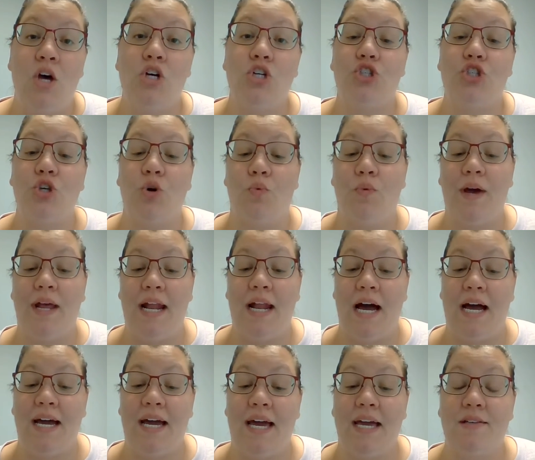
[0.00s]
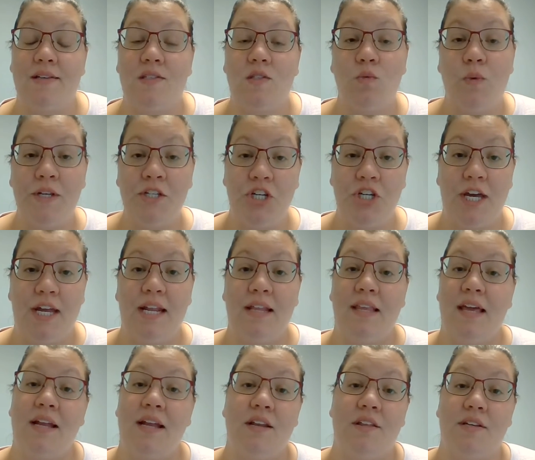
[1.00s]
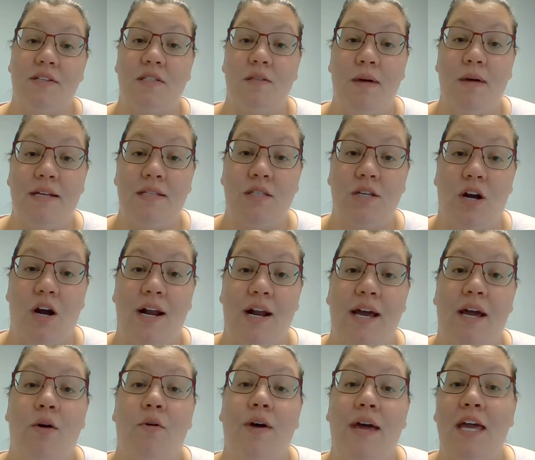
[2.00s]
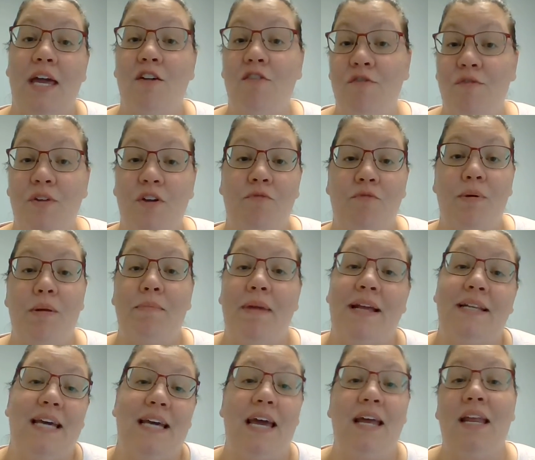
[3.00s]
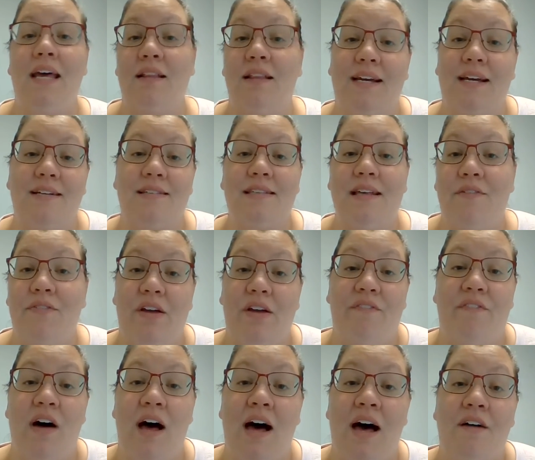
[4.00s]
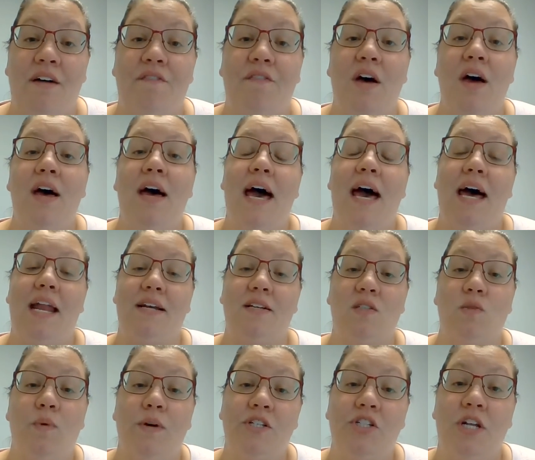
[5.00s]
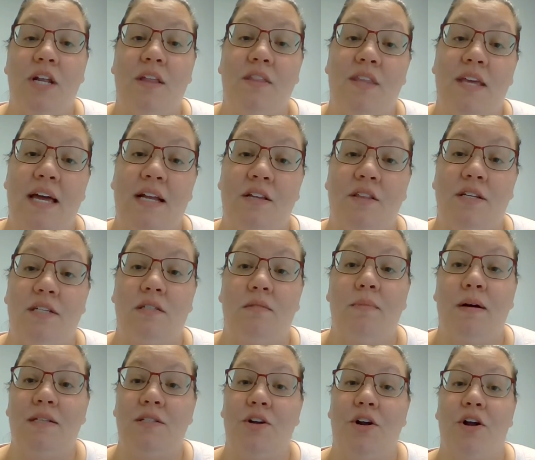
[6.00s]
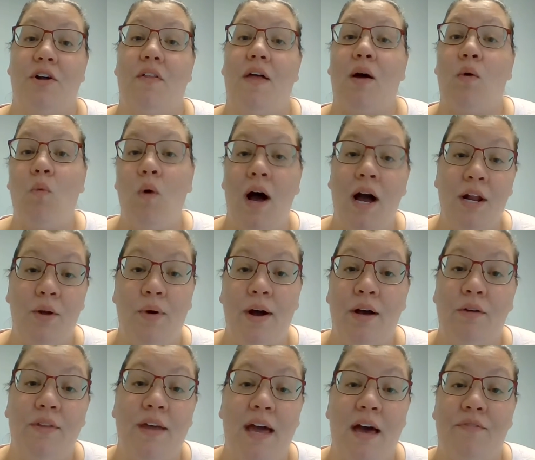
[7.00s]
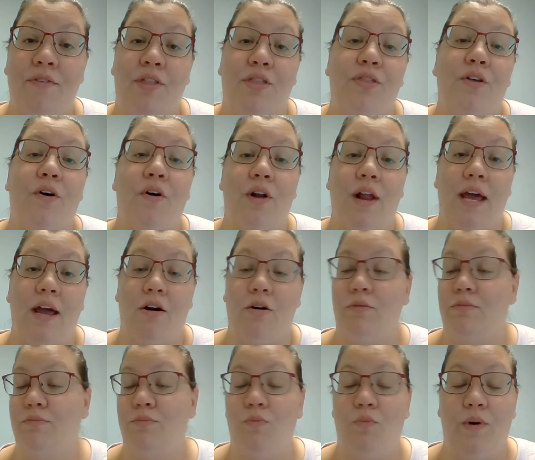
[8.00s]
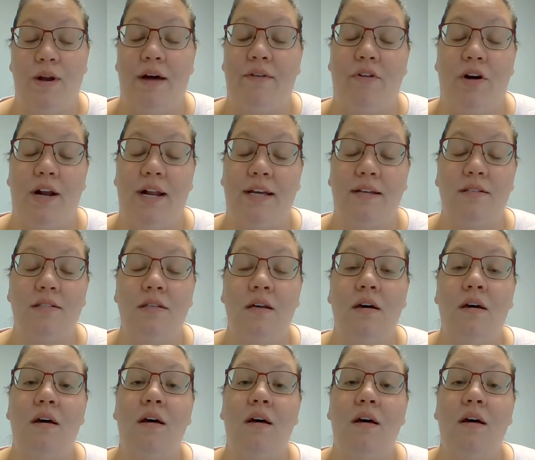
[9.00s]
So when I switch it at the end of the semester and I go, okay, you've been maintaining like a 75, and I switch it at the end of the semester, you're like, why do I only have a 30 or whatever it is?